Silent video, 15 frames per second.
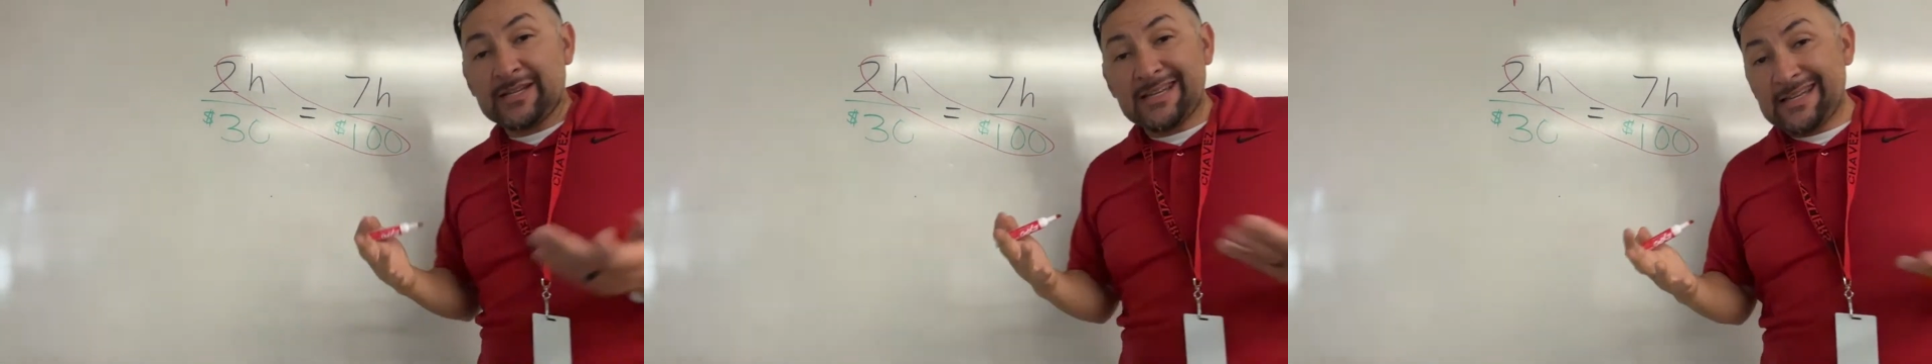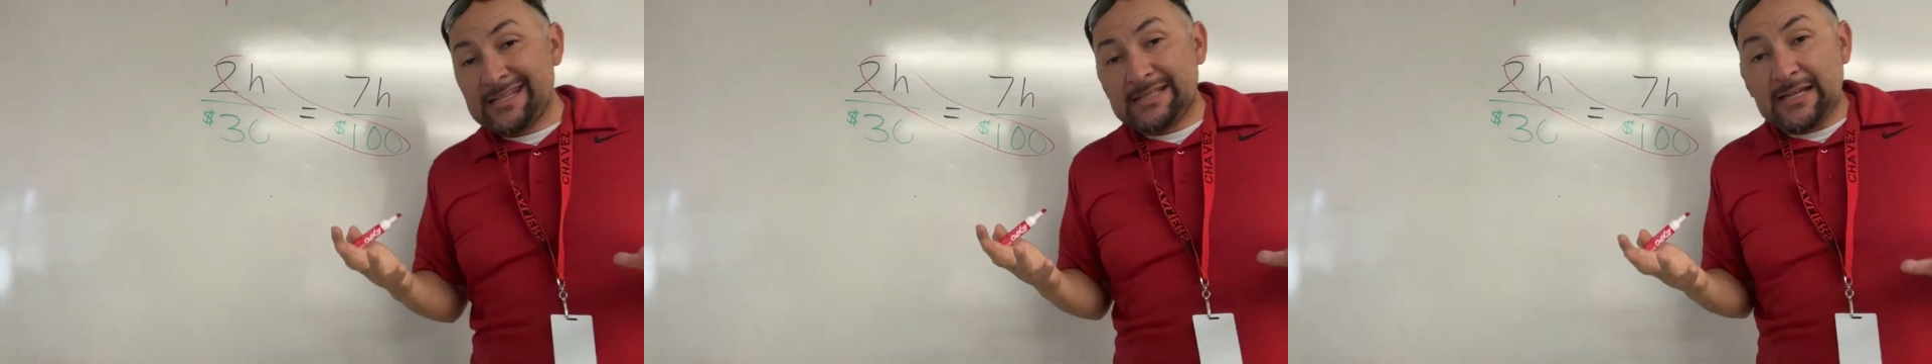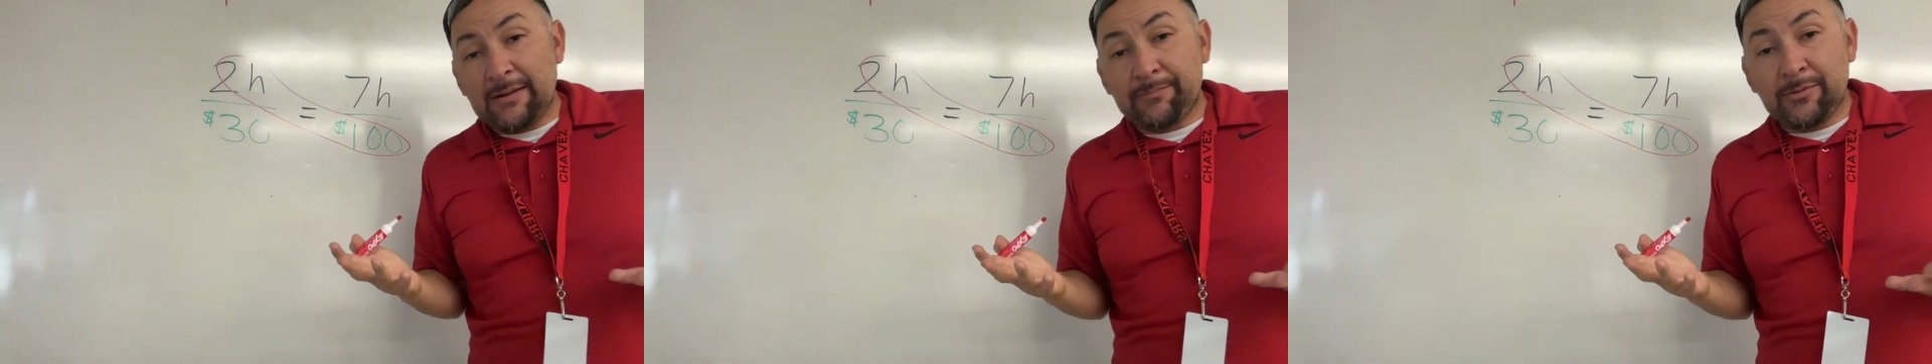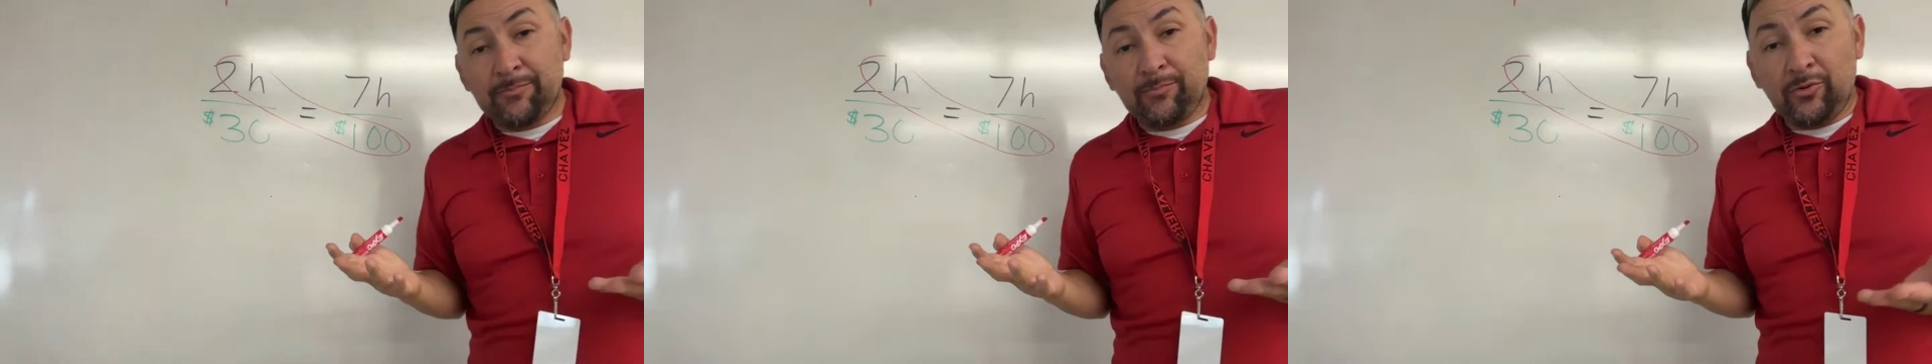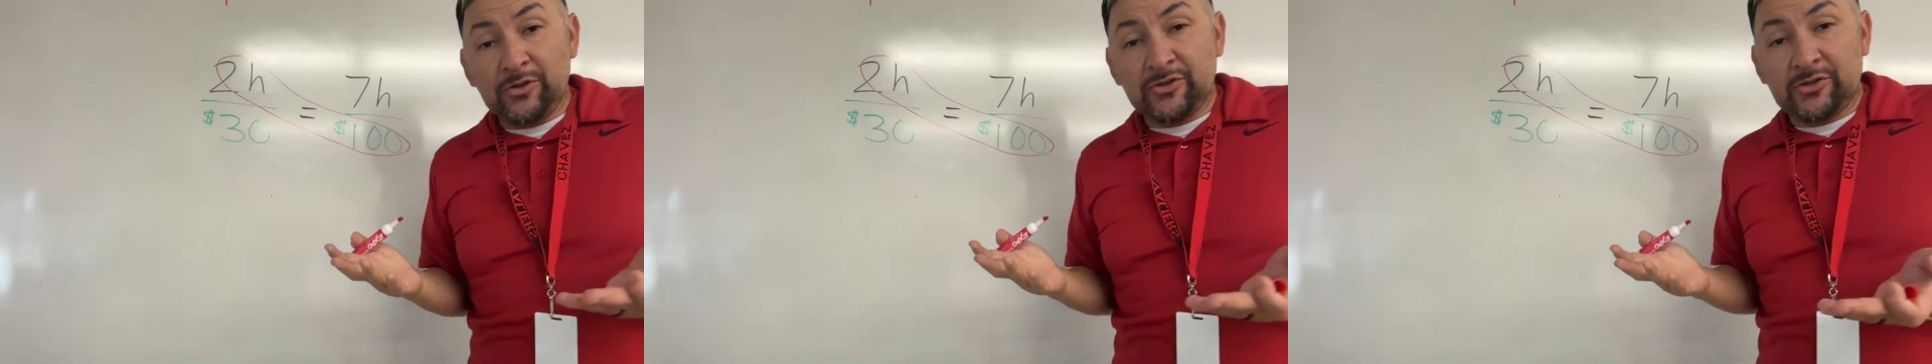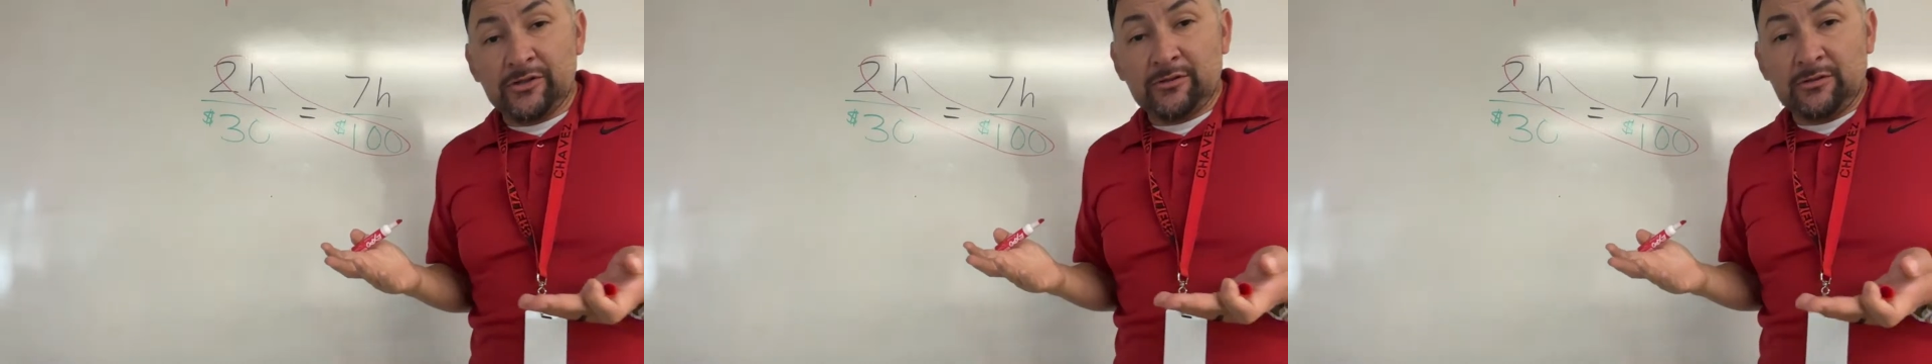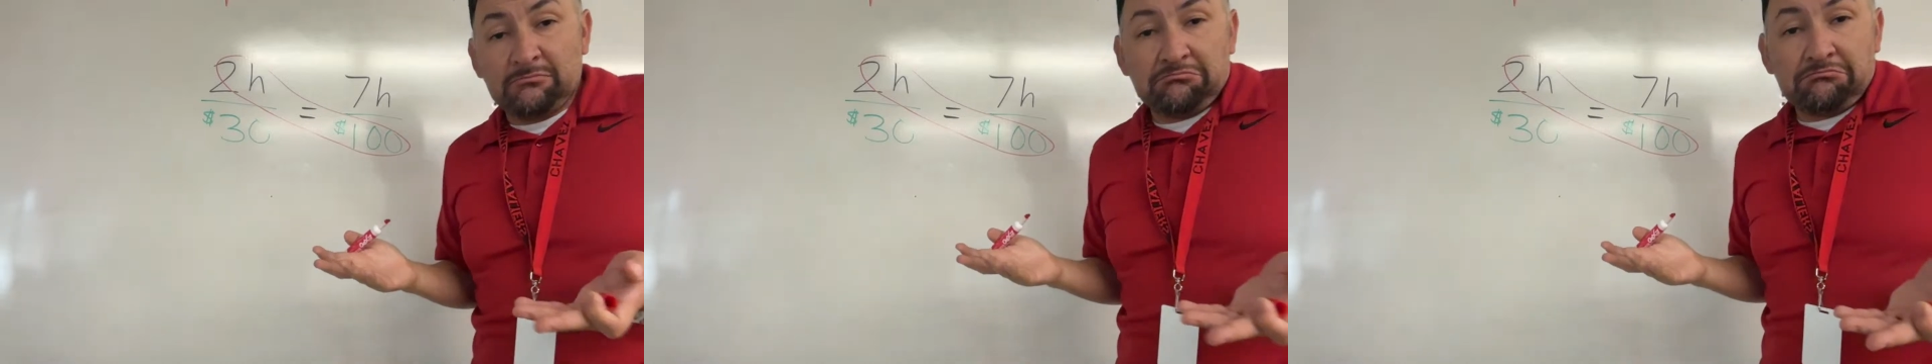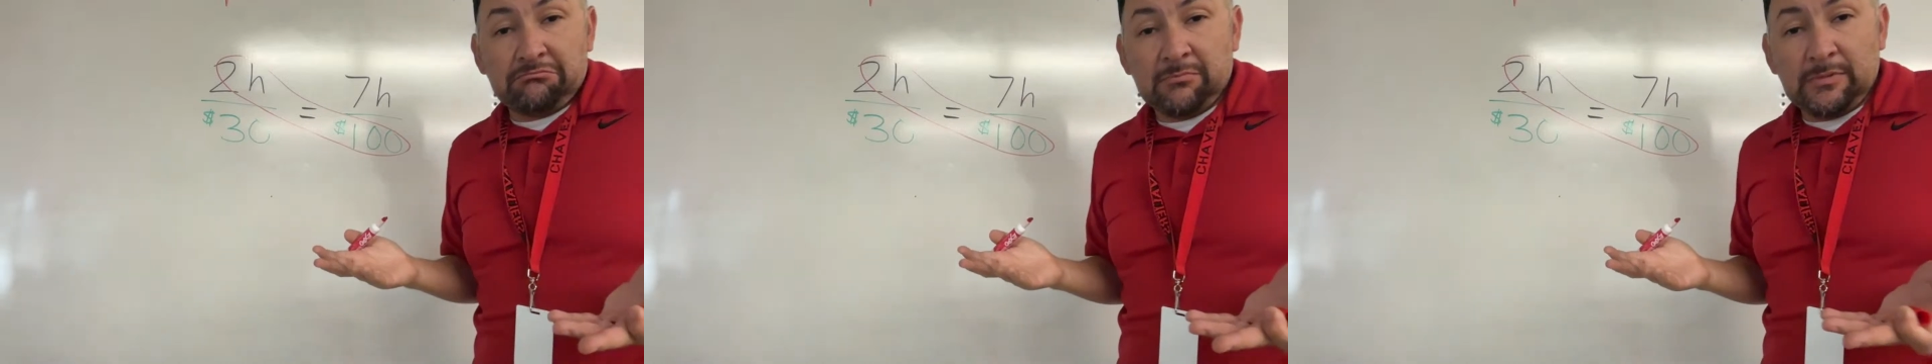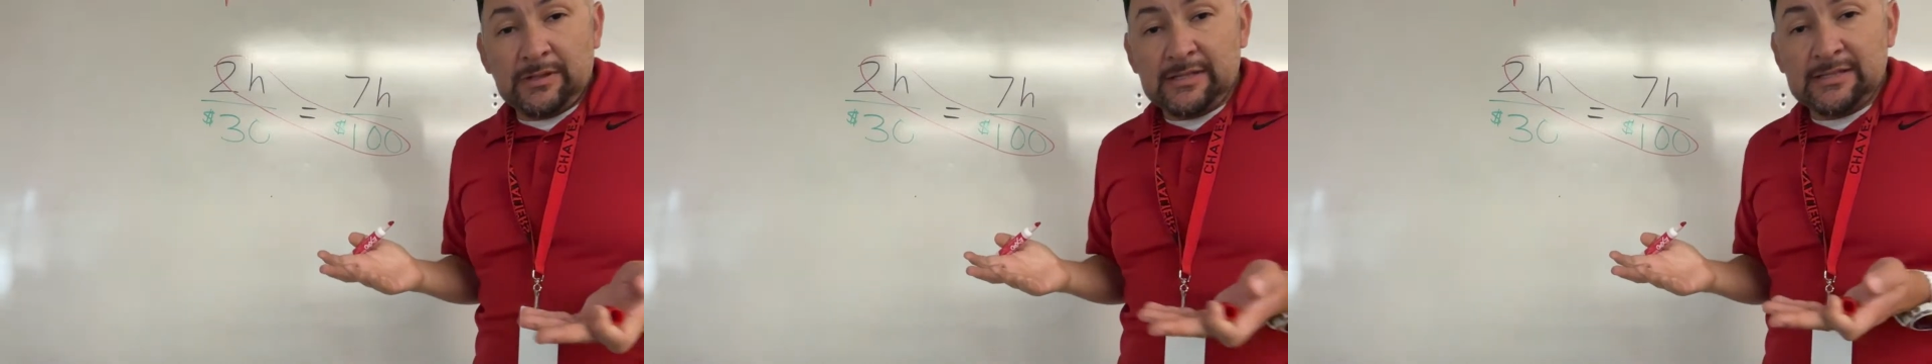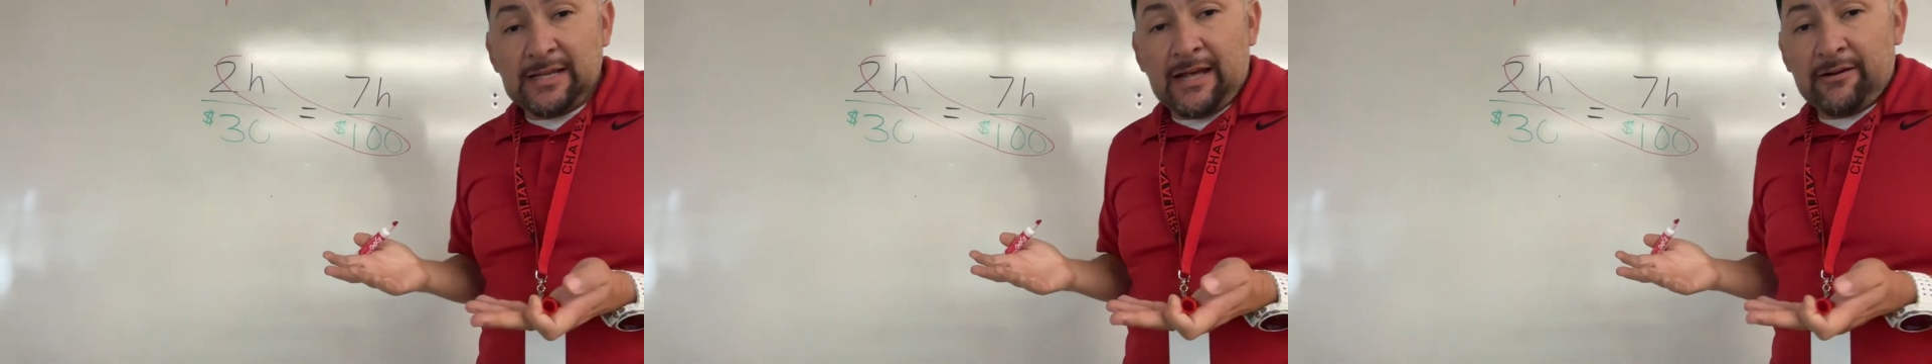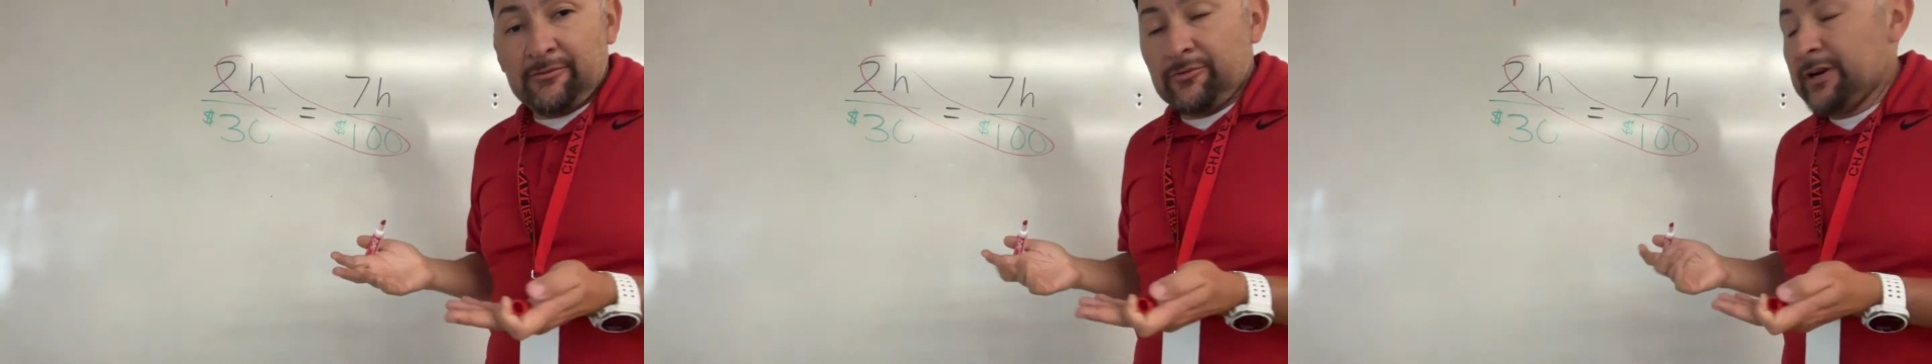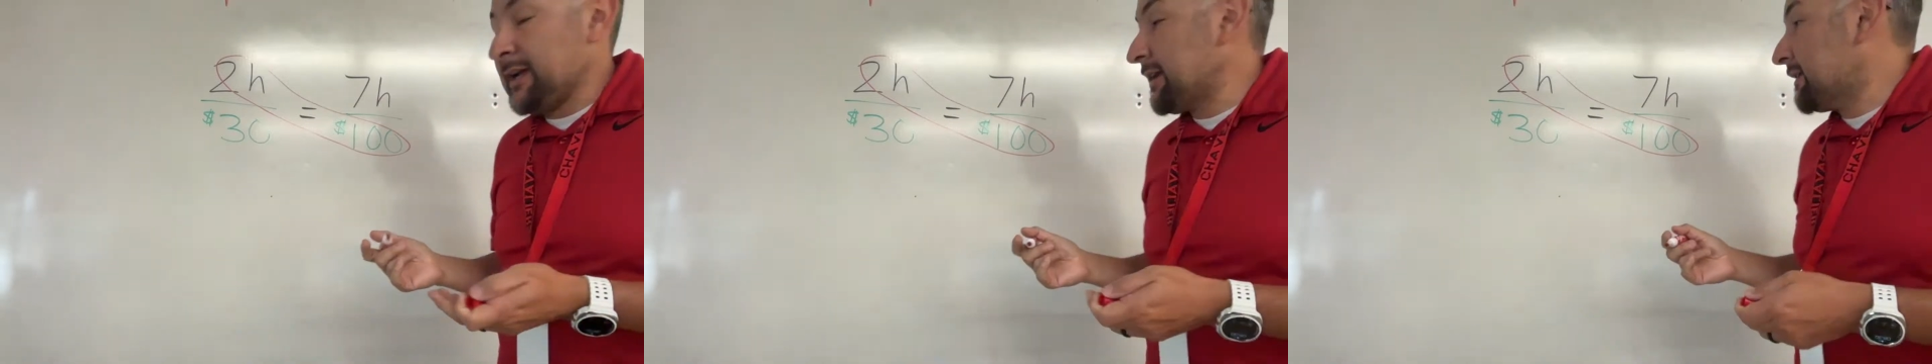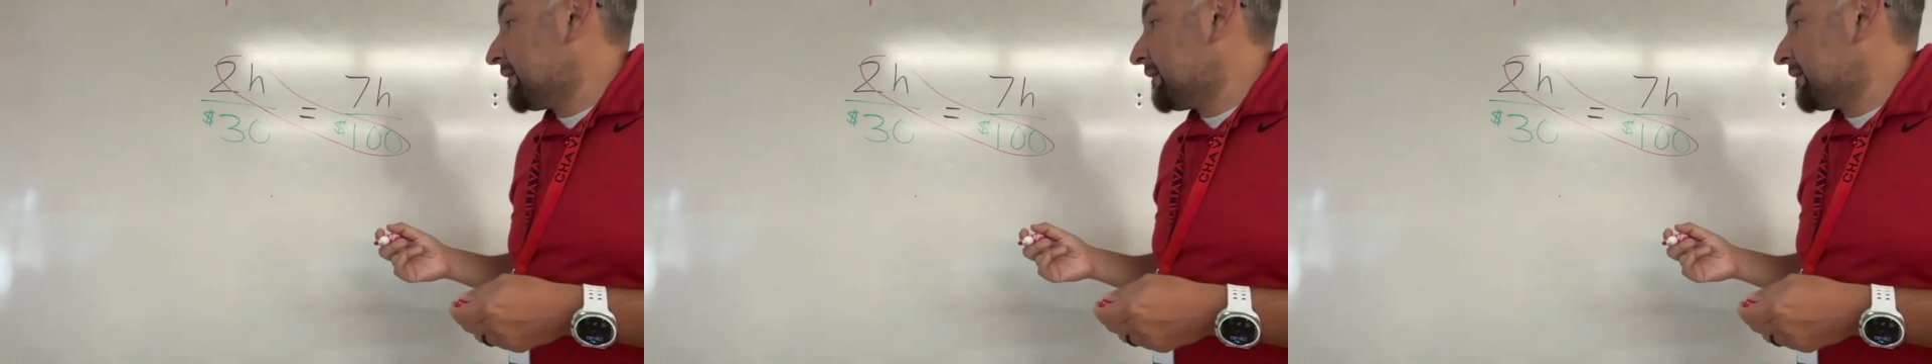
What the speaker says: is that proportional? Is that right?